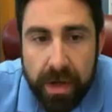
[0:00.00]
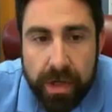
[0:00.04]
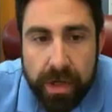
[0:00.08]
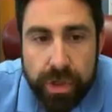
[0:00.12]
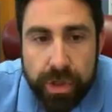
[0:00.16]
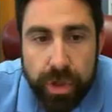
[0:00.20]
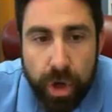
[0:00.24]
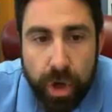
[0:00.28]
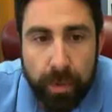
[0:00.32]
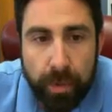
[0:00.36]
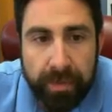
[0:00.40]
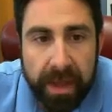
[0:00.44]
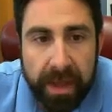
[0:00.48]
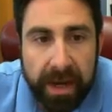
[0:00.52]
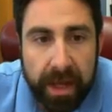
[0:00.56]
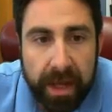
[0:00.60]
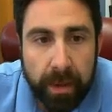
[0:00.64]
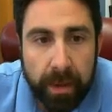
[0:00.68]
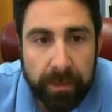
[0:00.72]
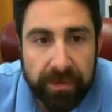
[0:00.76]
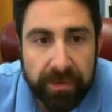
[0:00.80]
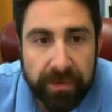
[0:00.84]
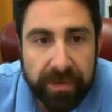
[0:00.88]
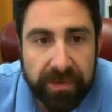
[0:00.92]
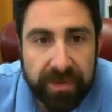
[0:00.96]
So I hope that
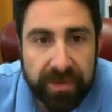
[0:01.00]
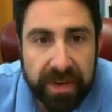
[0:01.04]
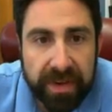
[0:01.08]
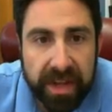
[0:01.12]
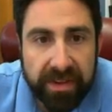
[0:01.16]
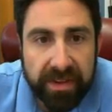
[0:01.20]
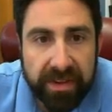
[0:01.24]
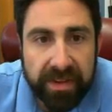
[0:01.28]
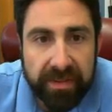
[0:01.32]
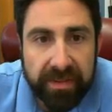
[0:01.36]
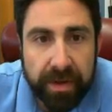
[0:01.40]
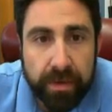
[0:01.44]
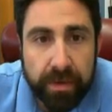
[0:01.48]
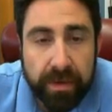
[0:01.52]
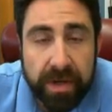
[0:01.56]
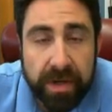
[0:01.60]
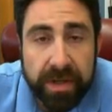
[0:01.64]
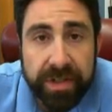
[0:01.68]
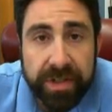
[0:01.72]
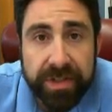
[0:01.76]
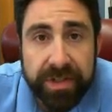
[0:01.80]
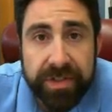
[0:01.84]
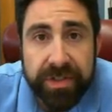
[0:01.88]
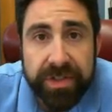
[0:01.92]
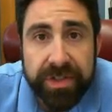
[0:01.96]
helps, and if you guys have any
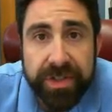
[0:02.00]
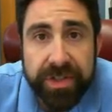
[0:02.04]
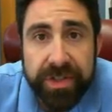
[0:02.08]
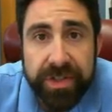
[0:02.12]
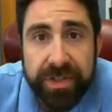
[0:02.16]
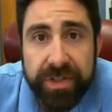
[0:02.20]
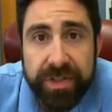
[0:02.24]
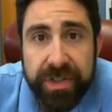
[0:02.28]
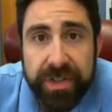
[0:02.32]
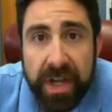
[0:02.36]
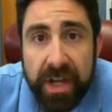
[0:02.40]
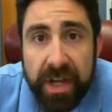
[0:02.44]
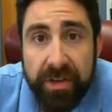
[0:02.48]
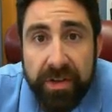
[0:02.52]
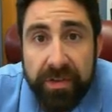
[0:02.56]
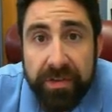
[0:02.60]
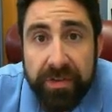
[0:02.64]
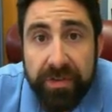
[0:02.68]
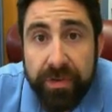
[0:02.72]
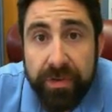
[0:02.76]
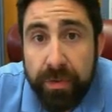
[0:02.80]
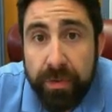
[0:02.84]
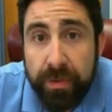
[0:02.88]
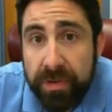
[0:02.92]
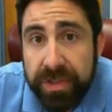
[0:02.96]
questions, just
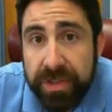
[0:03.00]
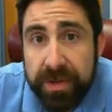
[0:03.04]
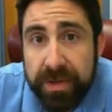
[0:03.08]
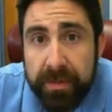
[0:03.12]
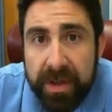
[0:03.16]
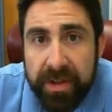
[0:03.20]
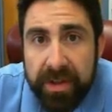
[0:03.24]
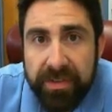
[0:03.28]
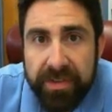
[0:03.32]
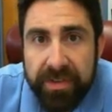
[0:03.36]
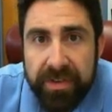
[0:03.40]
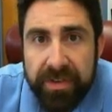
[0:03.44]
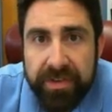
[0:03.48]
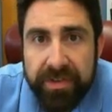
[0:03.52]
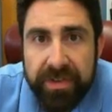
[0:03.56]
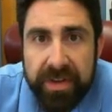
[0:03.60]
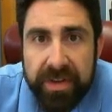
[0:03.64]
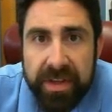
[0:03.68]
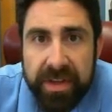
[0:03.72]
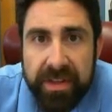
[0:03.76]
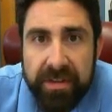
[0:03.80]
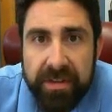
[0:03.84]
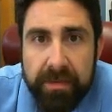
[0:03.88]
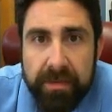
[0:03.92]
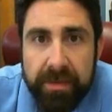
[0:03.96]
Schoology message
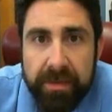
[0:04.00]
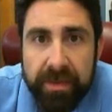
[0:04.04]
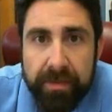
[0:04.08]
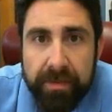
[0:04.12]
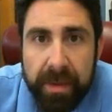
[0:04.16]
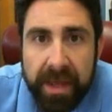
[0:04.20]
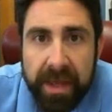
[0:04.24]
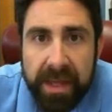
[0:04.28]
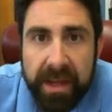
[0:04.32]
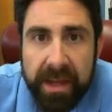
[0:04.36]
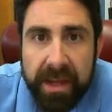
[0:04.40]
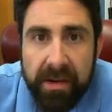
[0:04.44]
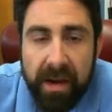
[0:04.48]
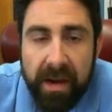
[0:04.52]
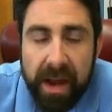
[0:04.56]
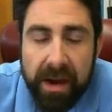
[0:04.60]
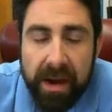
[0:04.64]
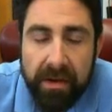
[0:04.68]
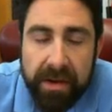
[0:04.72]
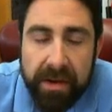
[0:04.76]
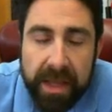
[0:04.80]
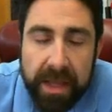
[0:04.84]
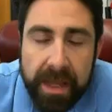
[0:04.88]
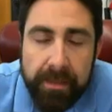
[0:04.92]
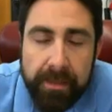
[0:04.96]
either Miss Banky or I,
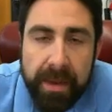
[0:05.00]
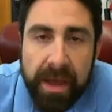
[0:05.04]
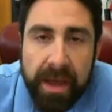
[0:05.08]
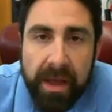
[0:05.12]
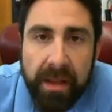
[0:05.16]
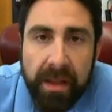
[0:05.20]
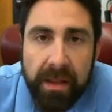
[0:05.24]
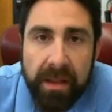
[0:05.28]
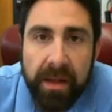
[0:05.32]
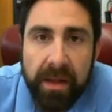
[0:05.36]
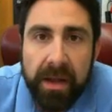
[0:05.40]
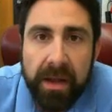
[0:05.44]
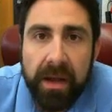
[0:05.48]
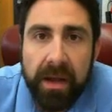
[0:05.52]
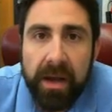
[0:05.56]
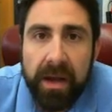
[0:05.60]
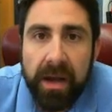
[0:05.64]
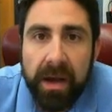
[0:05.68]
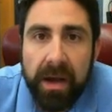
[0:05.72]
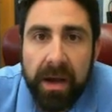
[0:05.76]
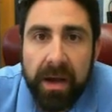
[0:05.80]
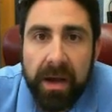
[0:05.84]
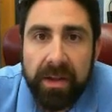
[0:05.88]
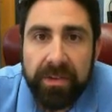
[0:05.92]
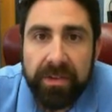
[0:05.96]
or email
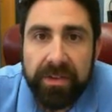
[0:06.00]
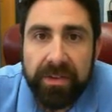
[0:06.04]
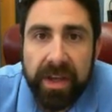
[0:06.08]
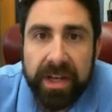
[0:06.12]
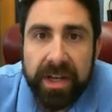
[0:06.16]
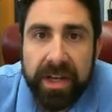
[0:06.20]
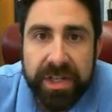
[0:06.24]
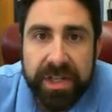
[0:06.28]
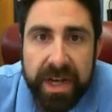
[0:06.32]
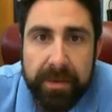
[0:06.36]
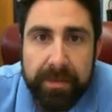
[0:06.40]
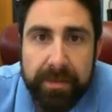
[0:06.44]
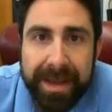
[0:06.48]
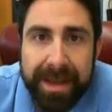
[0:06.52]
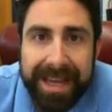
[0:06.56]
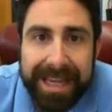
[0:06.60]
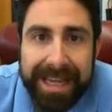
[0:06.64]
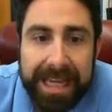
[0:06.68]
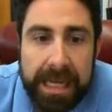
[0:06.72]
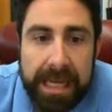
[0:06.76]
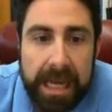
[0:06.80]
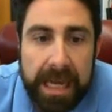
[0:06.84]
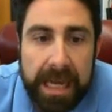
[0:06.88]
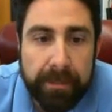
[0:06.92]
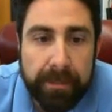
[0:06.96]
us at
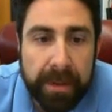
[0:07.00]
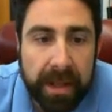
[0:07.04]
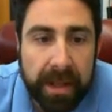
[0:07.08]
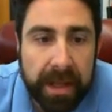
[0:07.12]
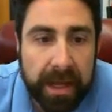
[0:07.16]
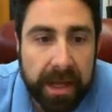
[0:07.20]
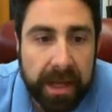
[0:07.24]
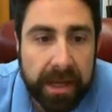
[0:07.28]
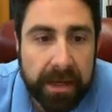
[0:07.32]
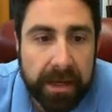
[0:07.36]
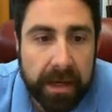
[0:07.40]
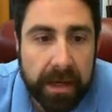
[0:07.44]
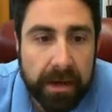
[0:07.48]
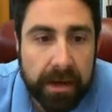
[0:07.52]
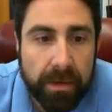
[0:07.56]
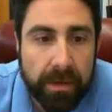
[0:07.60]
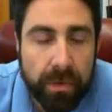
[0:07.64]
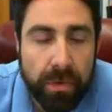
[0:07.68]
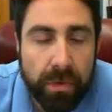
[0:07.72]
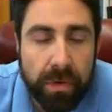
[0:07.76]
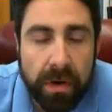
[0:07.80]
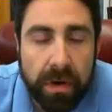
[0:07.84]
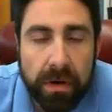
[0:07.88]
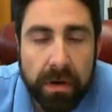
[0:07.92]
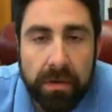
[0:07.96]

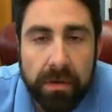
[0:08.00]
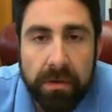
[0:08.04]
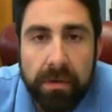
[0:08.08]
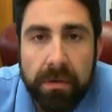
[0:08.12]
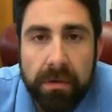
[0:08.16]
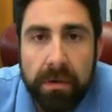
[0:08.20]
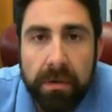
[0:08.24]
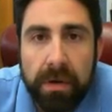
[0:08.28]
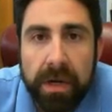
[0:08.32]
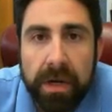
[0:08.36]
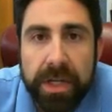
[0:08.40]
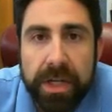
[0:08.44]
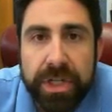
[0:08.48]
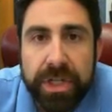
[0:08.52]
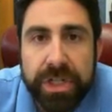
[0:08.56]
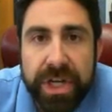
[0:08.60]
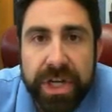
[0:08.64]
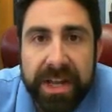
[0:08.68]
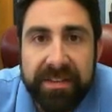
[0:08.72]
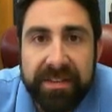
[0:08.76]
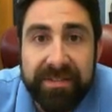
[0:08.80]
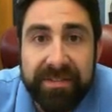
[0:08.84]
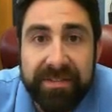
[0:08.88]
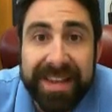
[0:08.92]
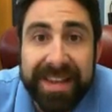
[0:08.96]
jbanky@pallyhigh.org or
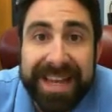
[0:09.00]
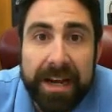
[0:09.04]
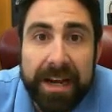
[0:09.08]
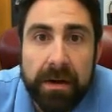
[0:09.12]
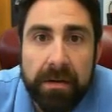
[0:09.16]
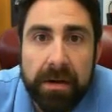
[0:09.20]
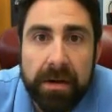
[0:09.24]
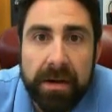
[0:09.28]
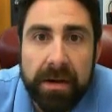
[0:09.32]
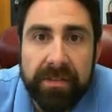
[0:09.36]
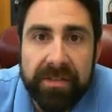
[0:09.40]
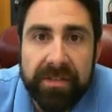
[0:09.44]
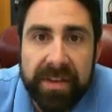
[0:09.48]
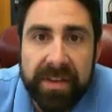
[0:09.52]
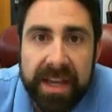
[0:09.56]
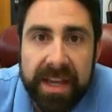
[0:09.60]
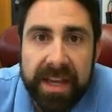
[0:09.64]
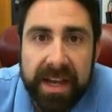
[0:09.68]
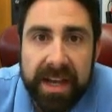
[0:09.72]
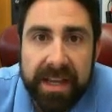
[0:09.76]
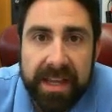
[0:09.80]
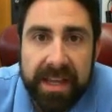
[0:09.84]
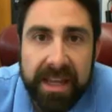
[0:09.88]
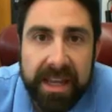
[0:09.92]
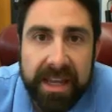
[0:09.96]
jvieira,
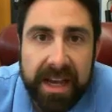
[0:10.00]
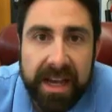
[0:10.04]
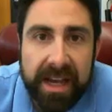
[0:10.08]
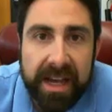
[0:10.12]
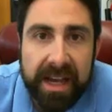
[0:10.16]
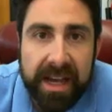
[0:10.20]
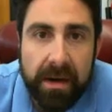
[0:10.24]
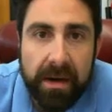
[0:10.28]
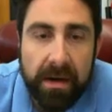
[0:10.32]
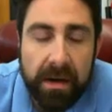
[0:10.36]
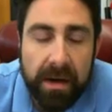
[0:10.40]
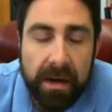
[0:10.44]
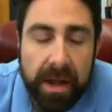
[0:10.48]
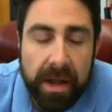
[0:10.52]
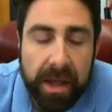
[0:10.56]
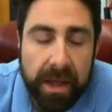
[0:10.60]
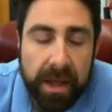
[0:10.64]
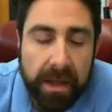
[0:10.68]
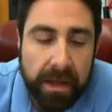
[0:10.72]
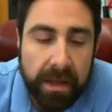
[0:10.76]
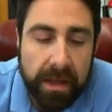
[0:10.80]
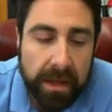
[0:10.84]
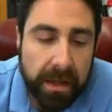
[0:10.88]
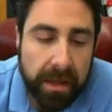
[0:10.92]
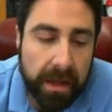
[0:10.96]

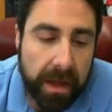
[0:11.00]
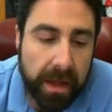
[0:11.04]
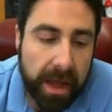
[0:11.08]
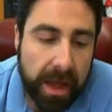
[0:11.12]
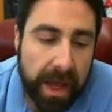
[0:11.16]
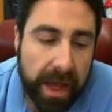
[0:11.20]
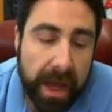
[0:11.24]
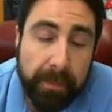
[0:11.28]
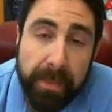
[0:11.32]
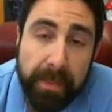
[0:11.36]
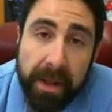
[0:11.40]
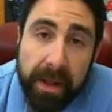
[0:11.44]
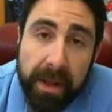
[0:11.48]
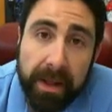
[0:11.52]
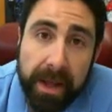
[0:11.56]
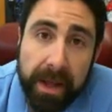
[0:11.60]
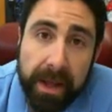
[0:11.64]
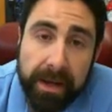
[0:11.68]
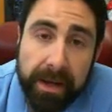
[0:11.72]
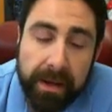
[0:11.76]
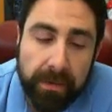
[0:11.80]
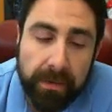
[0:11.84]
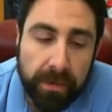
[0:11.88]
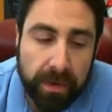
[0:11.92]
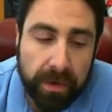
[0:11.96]
Vieira,
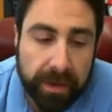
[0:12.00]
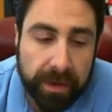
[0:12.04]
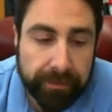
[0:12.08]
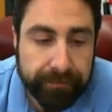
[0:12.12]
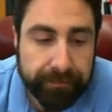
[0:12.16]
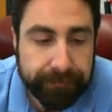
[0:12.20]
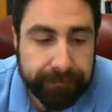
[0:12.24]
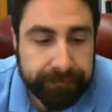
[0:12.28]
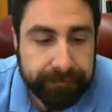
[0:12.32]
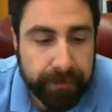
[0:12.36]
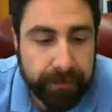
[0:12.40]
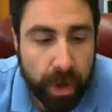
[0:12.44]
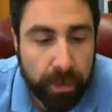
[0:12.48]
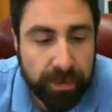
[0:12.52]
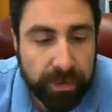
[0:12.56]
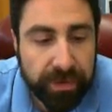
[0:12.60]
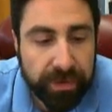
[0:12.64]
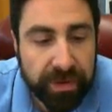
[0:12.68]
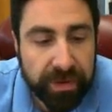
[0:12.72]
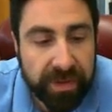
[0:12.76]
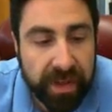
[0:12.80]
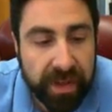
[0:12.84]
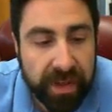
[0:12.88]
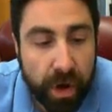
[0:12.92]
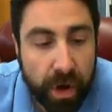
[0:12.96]
@pallyhigh.org. Hope
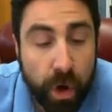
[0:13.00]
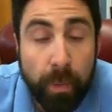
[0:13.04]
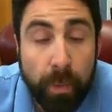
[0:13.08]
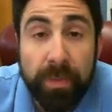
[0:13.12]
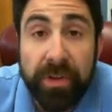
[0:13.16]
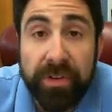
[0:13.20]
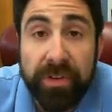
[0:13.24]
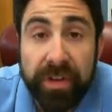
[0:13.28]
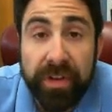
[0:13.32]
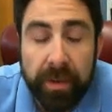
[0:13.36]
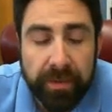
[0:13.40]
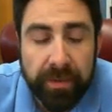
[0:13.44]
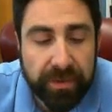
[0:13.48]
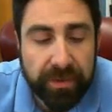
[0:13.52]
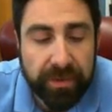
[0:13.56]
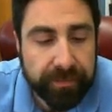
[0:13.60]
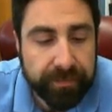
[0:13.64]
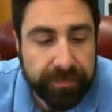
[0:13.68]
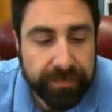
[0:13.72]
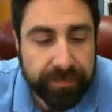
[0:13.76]
this helps.